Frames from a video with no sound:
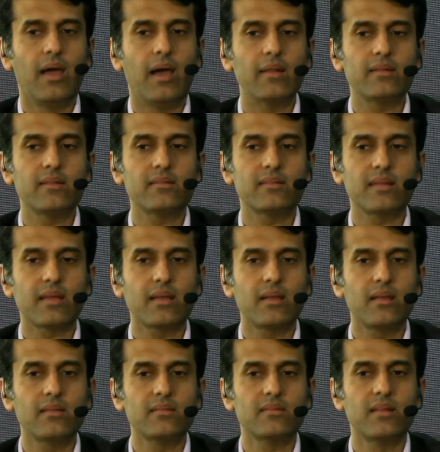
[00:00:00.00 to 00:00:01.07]
I think second
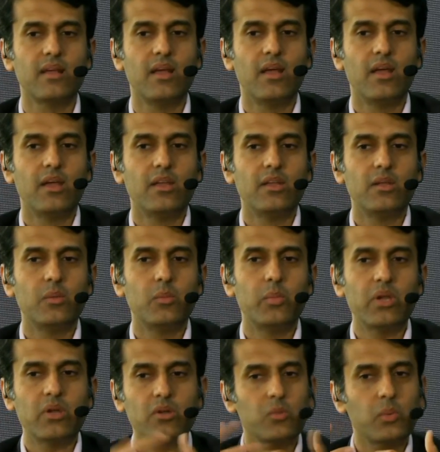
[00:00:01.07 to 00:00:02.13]
is
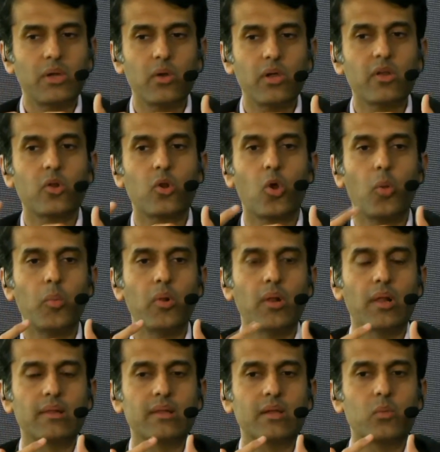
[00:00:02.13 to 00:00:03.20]
because we're going global,
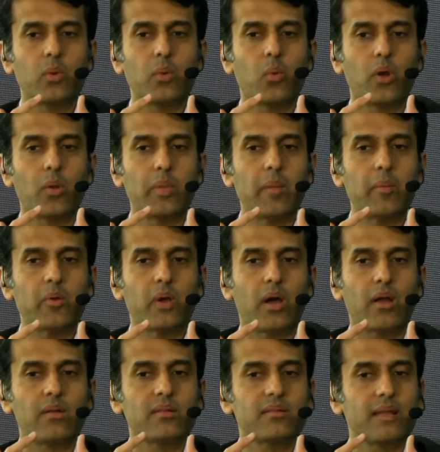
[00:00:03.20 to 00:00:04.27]
I think we want to be able to
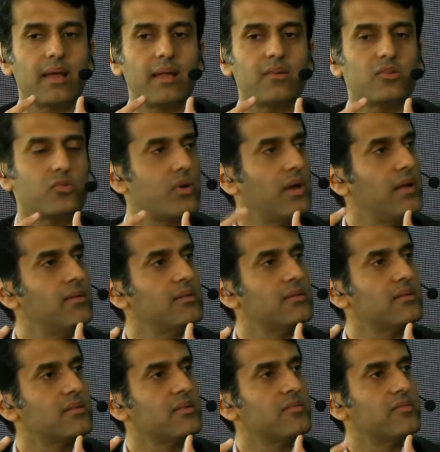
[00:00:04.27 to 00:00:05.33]
understand
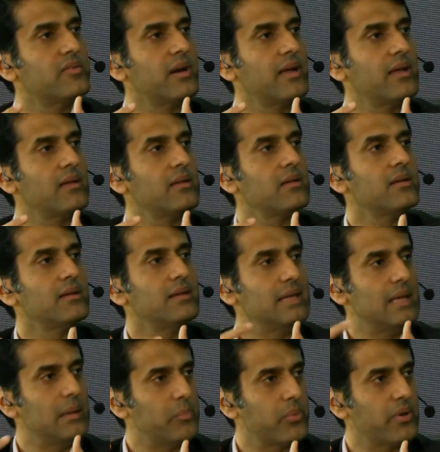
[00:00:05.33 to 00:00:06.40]
trends very
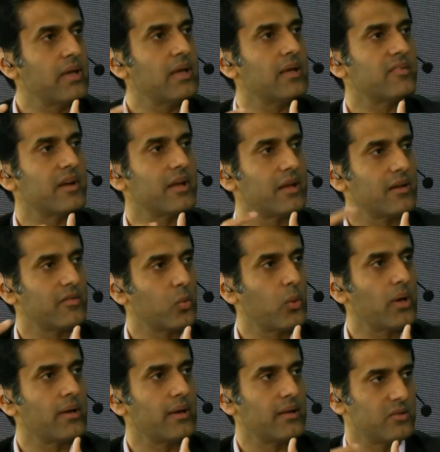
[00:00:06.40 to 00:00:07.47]
deeply and very kind of
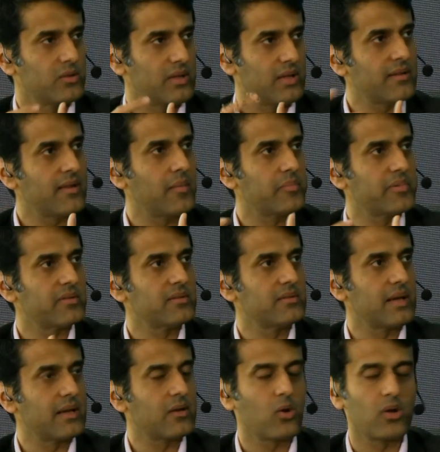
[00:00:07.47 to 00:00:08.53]
quickly, and so that helps us in
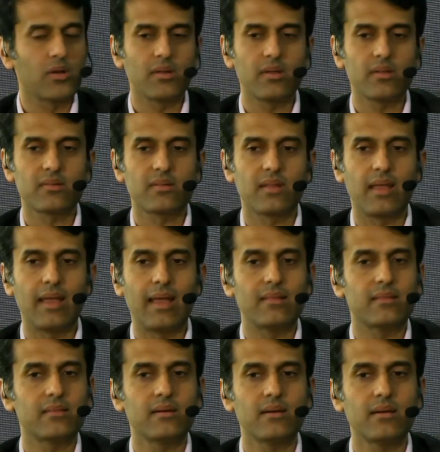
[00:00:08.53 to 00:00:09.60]
that context.
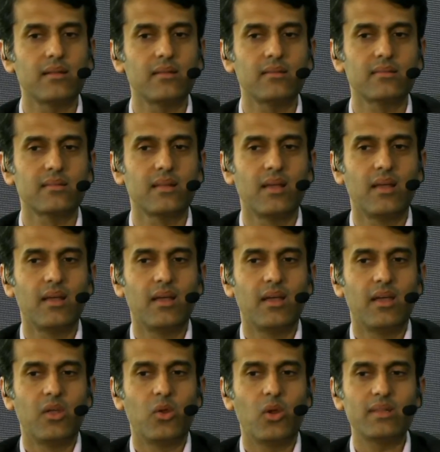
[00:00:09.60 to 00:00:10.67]
And third is,
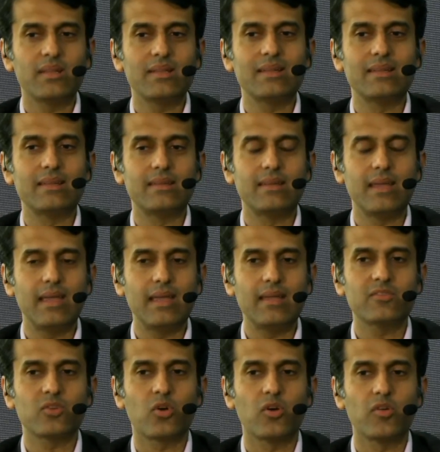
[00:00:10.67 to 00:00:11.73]
I think the
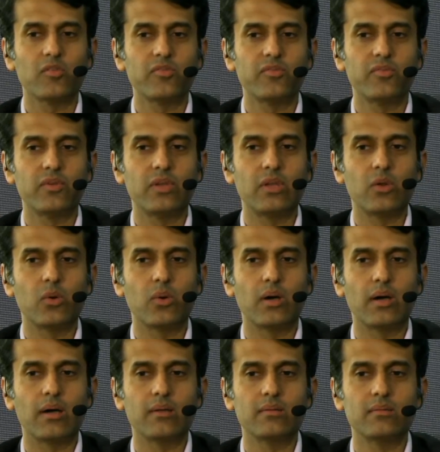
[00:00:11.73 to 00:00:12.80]
days of you know
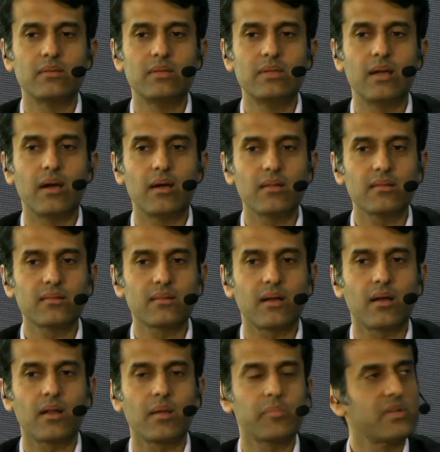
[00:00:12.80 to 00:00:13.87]
uh, young
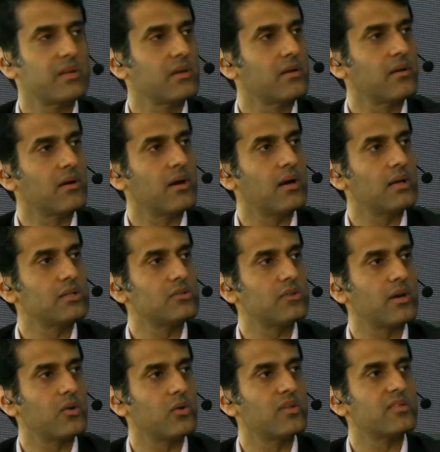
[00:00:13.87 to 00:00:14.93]
startups in a garage
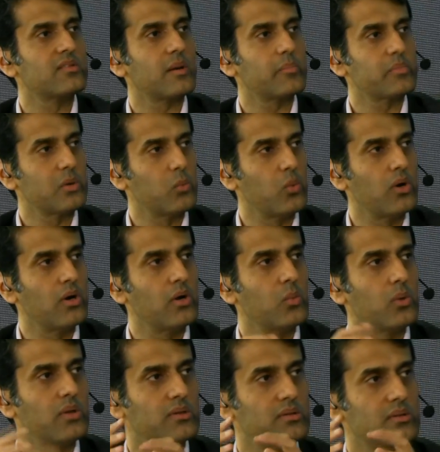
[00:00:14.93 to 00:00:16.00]
trying to disrupt the world
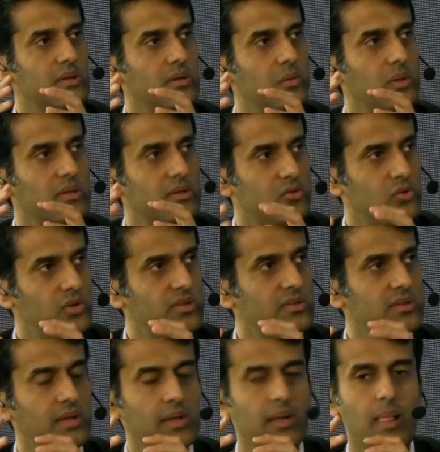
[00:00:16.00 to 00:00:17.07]
was was
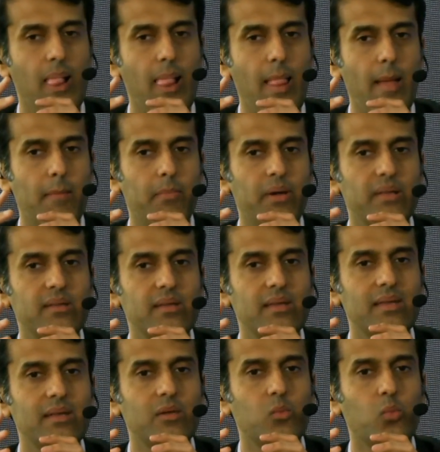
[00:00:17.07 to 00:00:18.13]
interesting, but I think
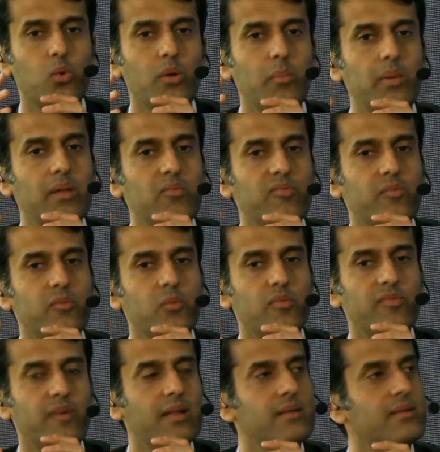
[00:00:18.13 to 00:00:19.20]
wouldn't be
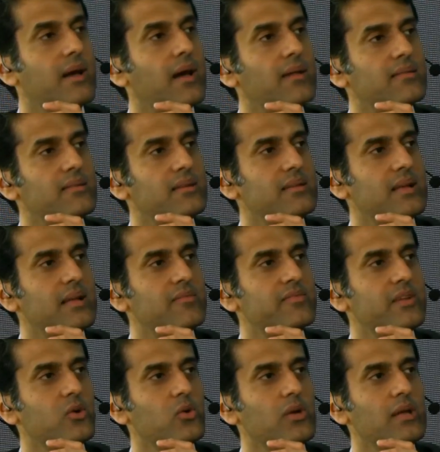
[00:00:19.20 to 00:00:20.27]
fantastic that if
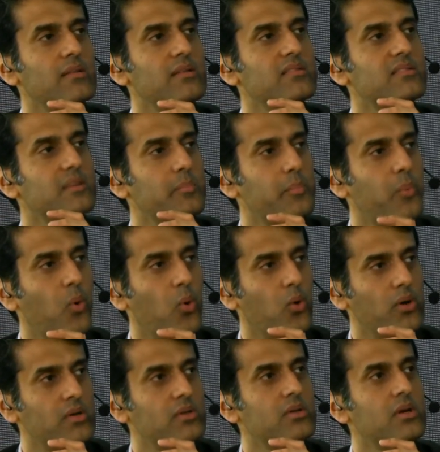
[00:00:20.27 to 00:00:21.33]
they could get the
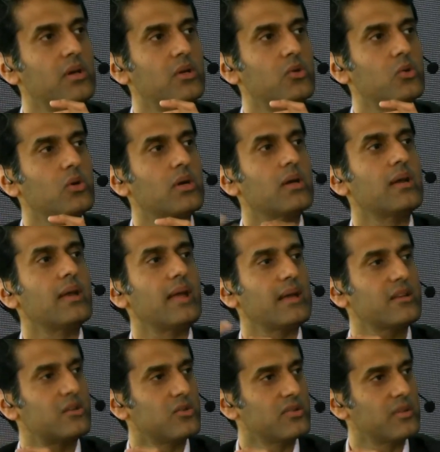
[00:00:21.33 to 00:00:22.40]
support to
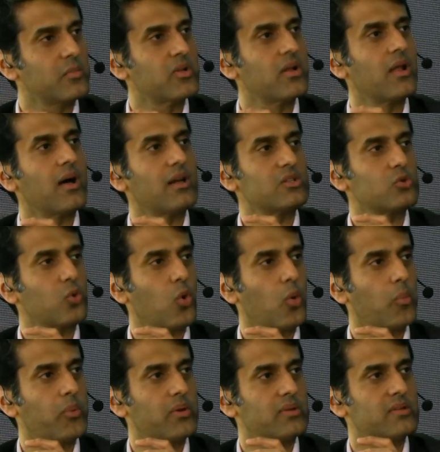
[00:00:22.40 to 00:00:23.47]
connect to some of the large
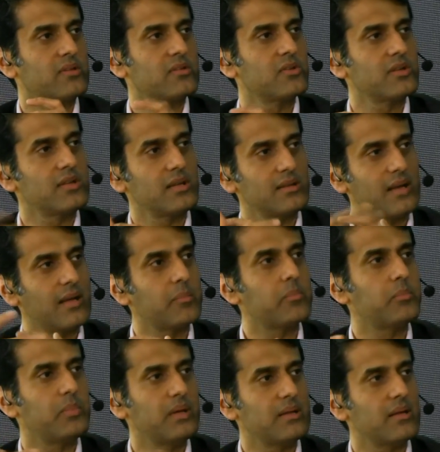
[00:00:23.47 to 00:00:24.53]
corporates. And so I think that
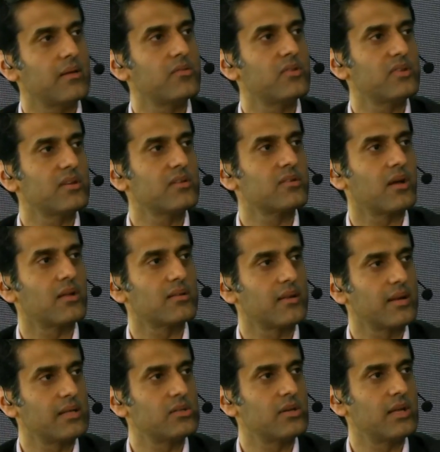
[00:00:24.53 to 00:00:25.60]
being that interesting
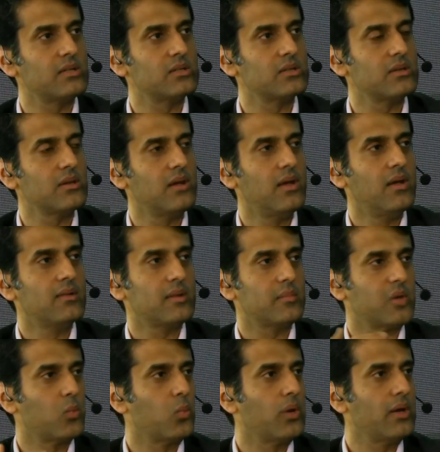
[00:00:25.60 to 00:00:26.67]
translation engine,
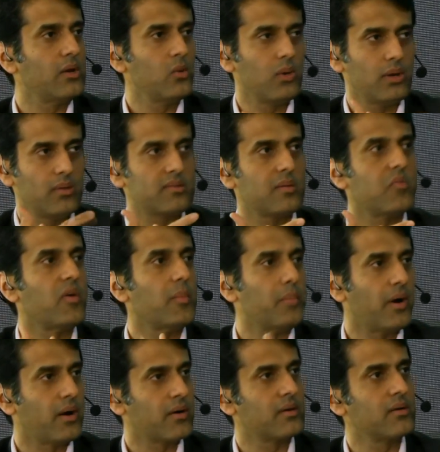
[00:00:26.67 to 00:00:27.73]
something we do and some of our
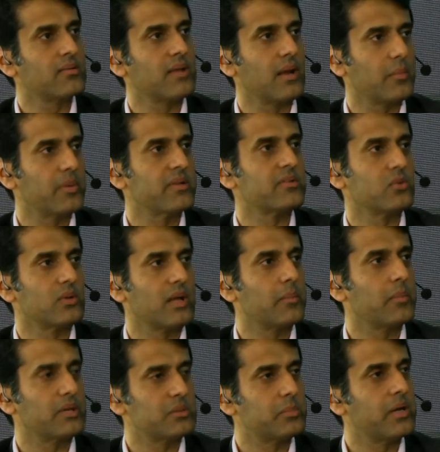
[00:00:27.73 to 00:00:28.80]
partners help us do
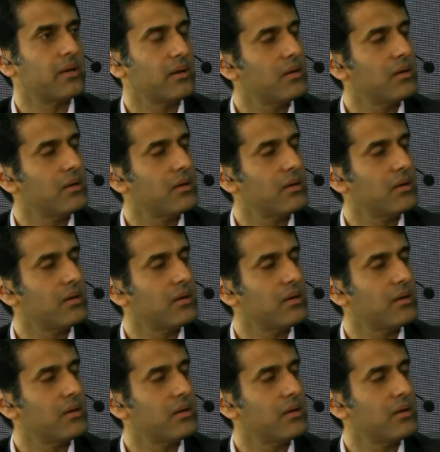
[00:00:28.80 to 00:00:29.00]
that much better.